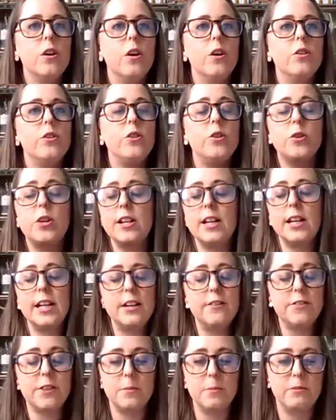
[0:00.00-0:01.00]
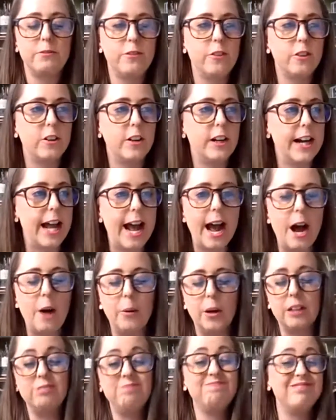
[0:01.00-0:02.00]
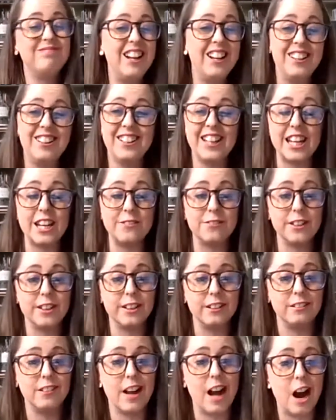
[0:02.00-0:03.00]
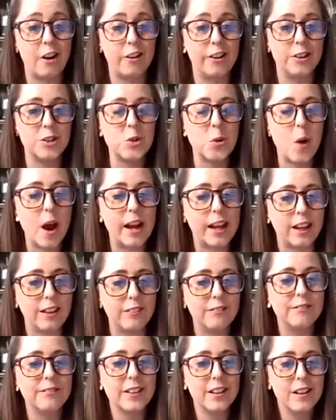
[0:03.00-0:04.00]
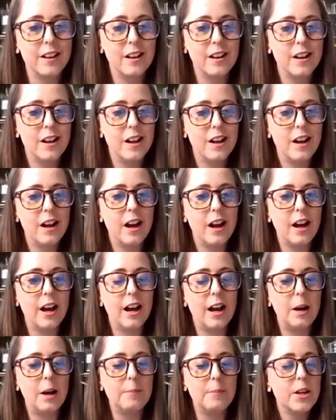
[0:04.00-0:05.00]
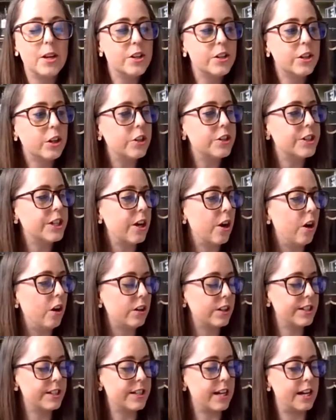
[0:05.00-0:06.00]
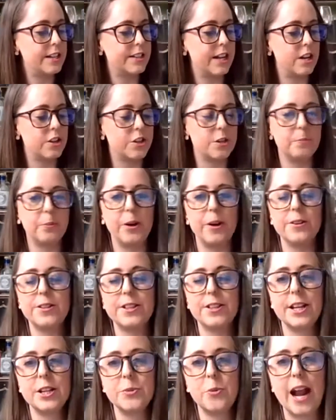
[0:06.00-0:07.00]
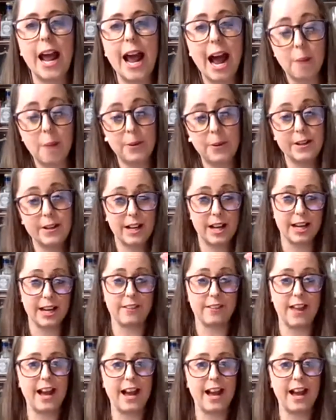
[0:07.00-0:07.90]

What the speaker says: you can leave them for an hour, even hour and 20, because the oxidization process won't happen like